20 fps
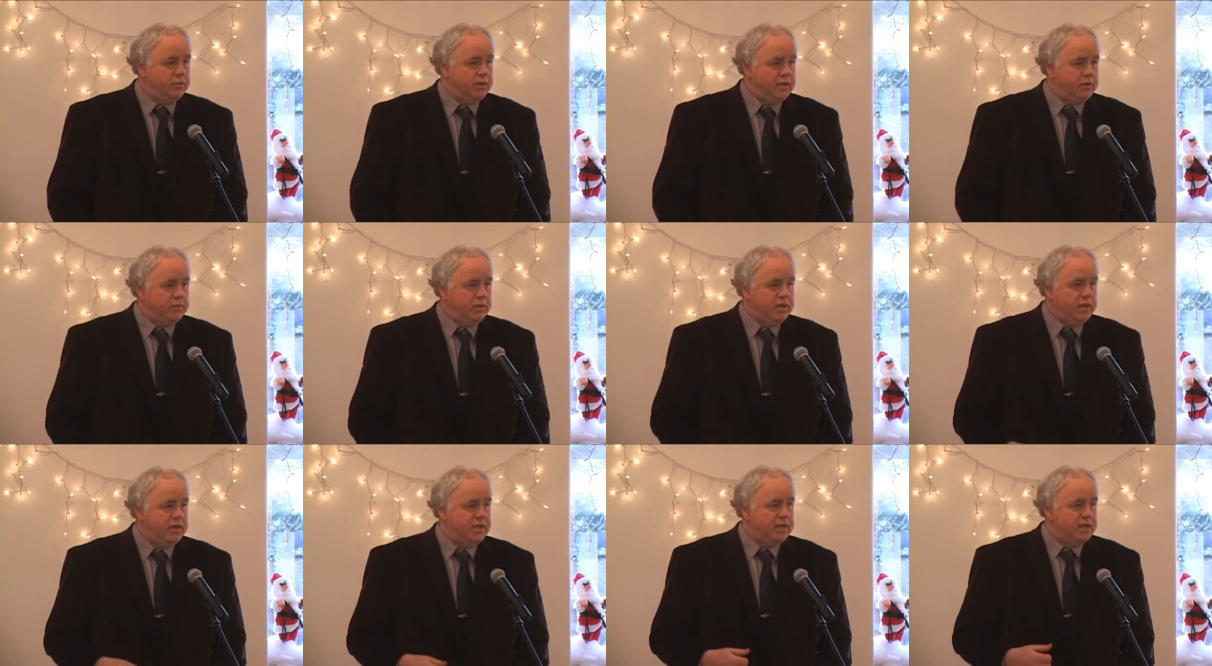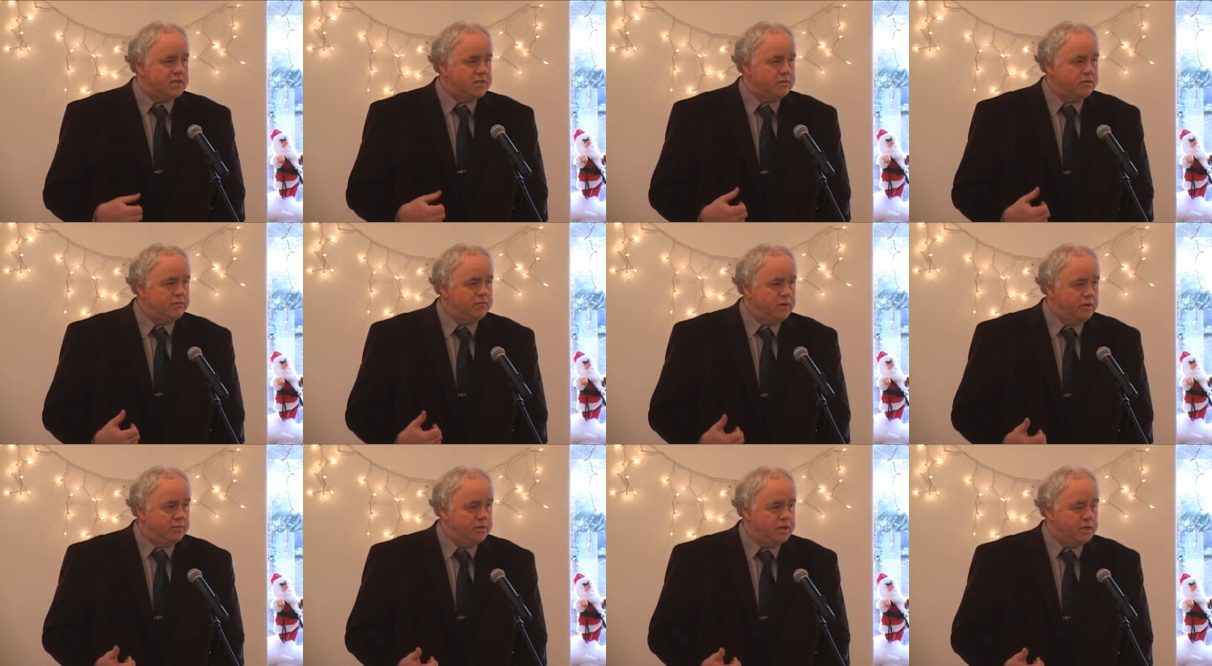We, we got an estimate
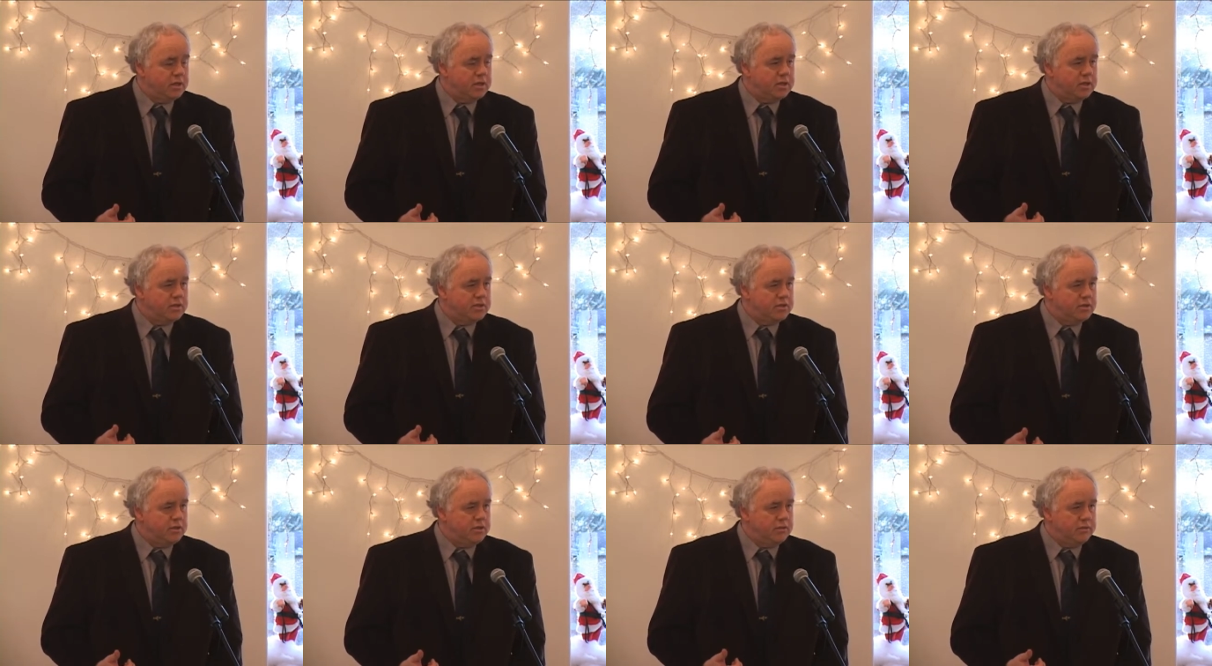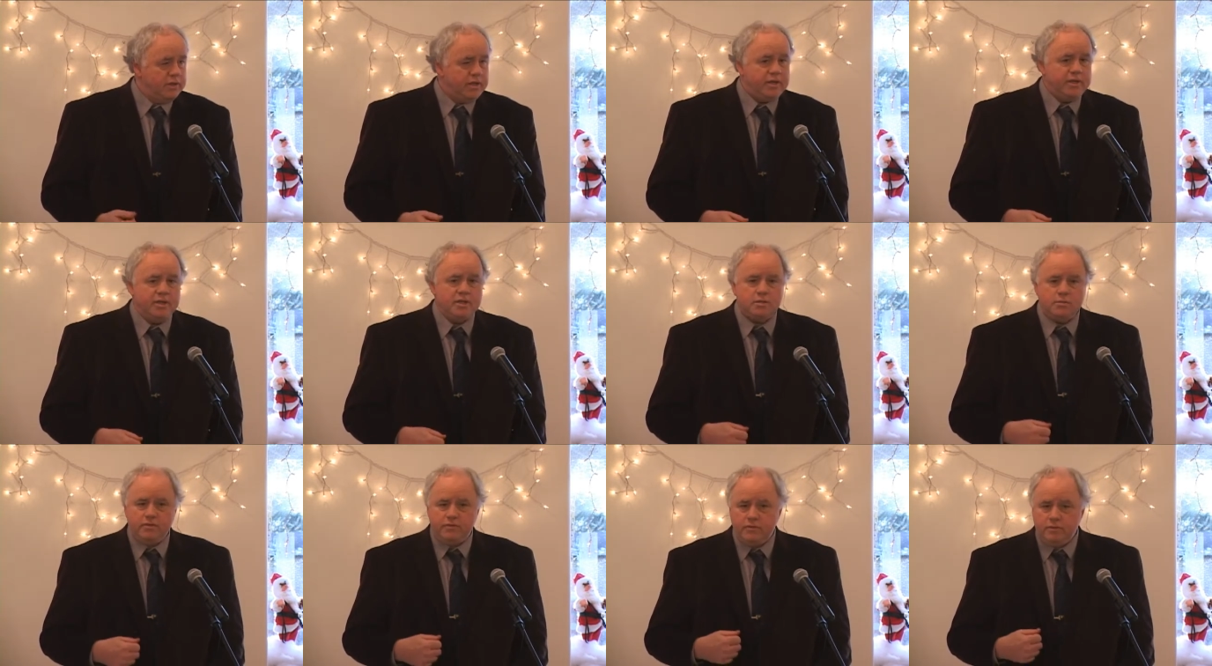from the consultant, we got an
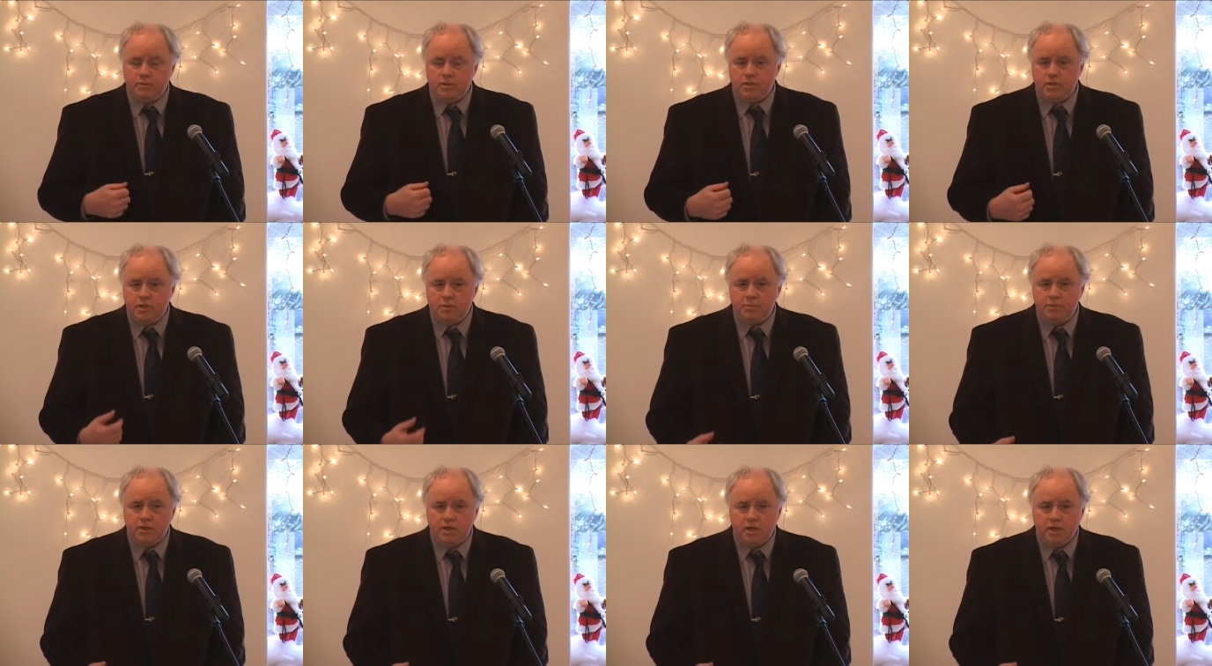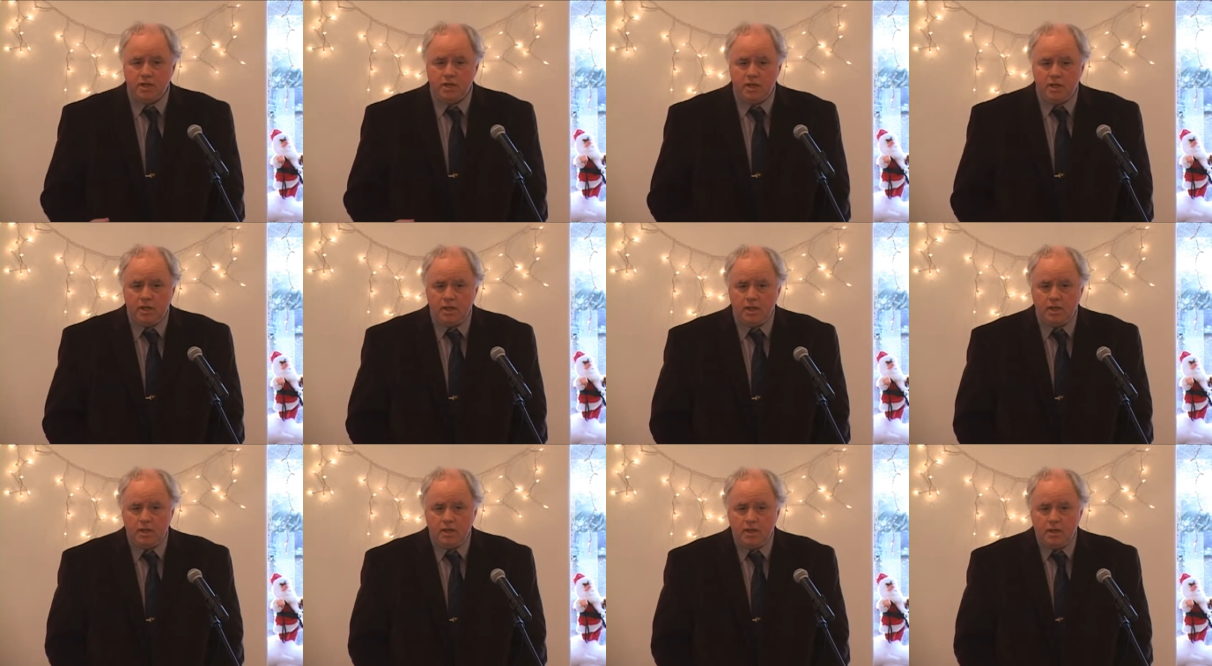estimate from the shipyard.
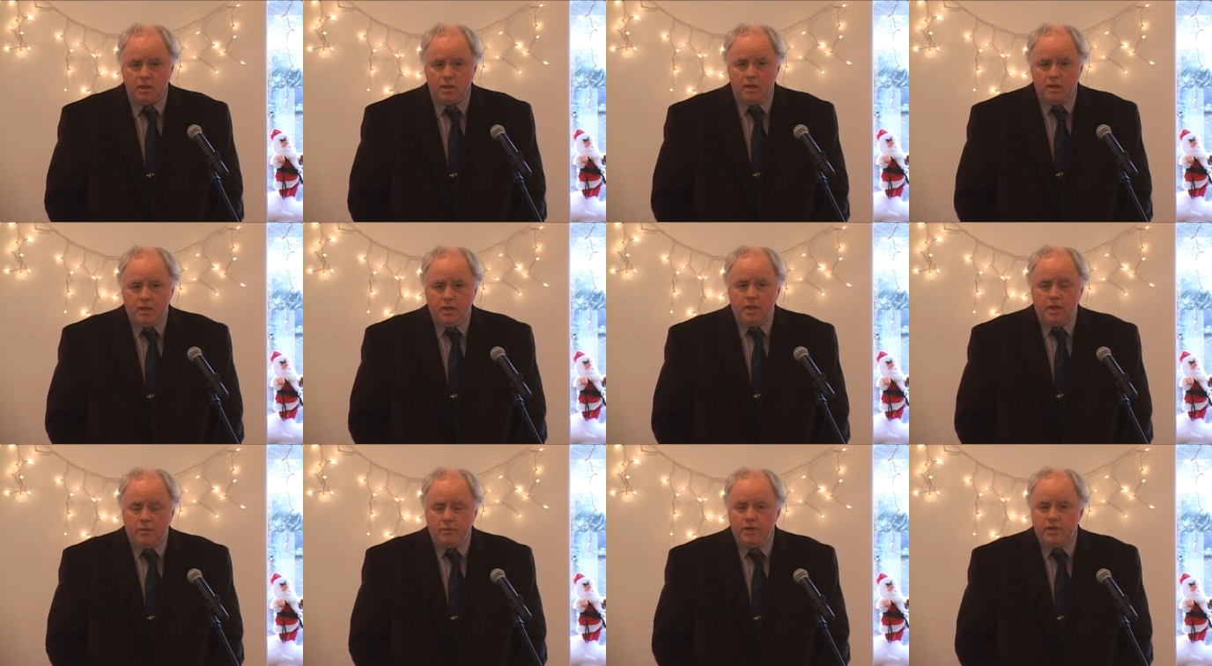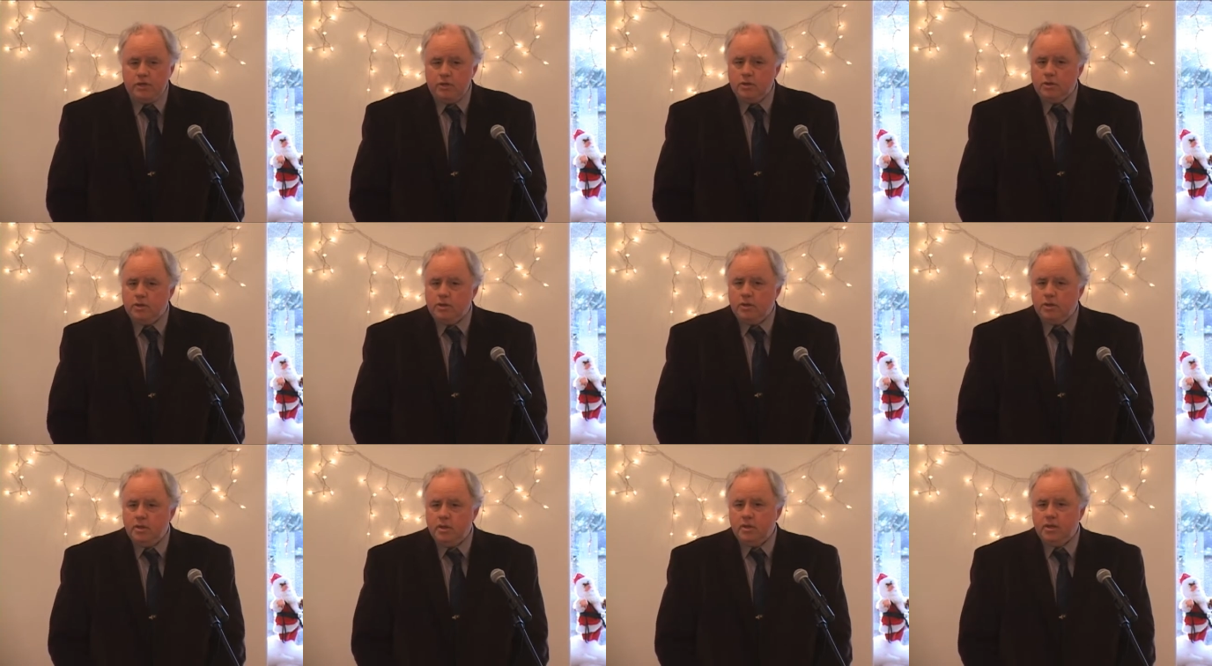And we
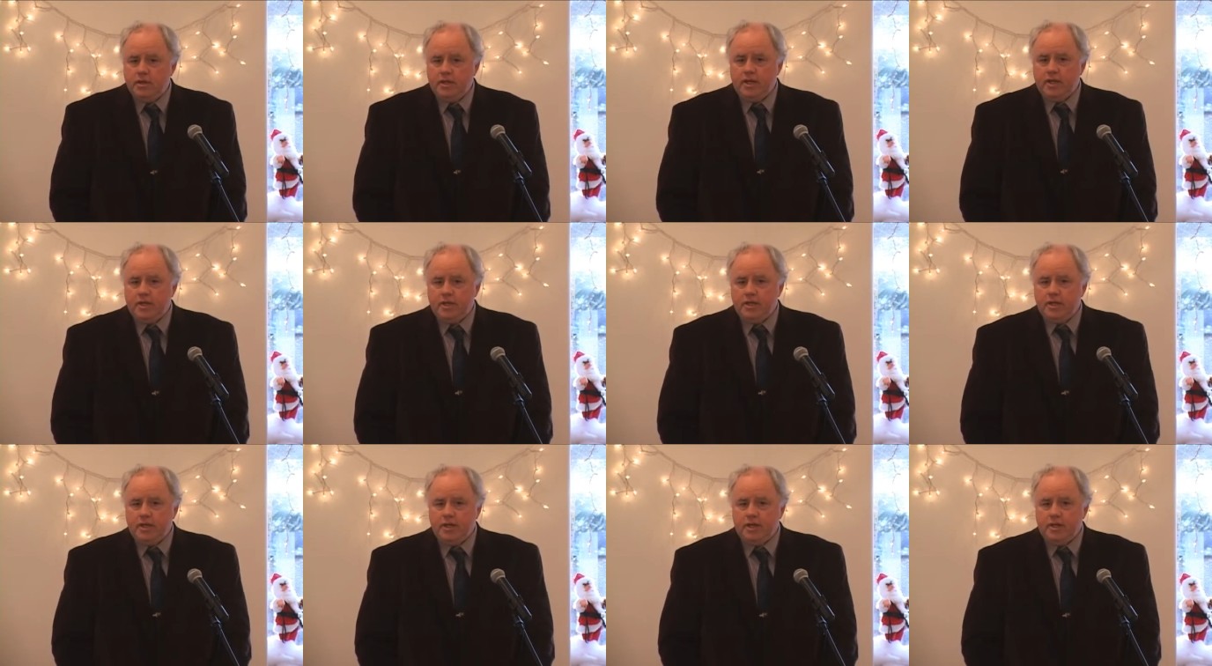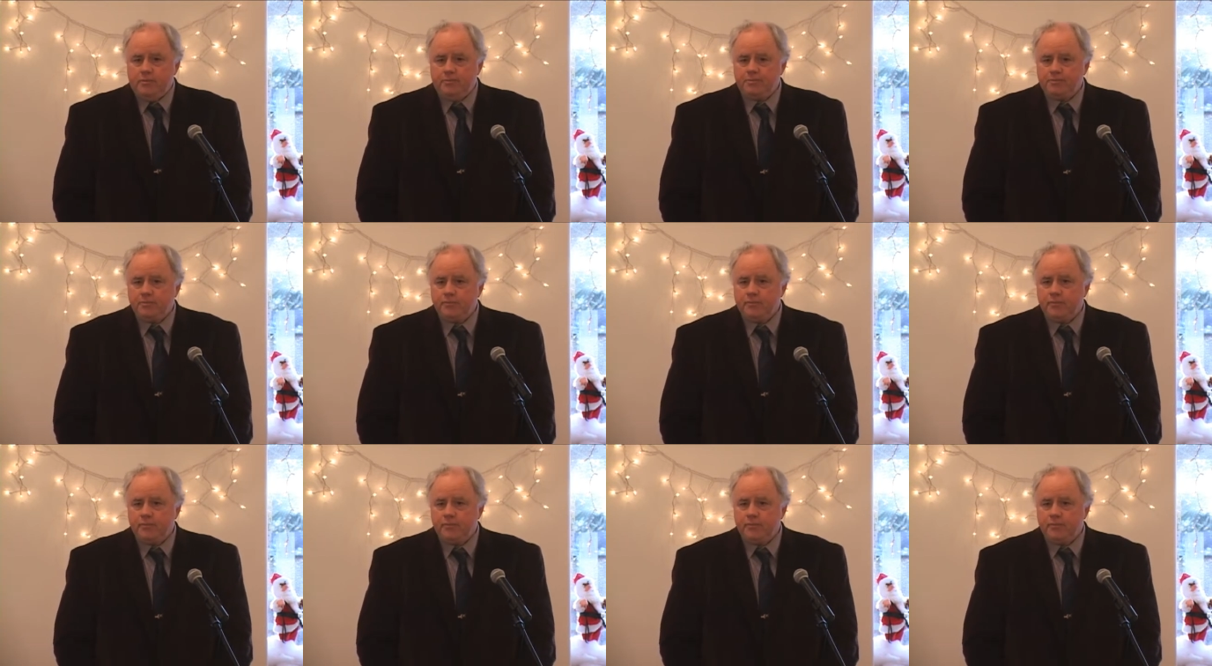knew that um,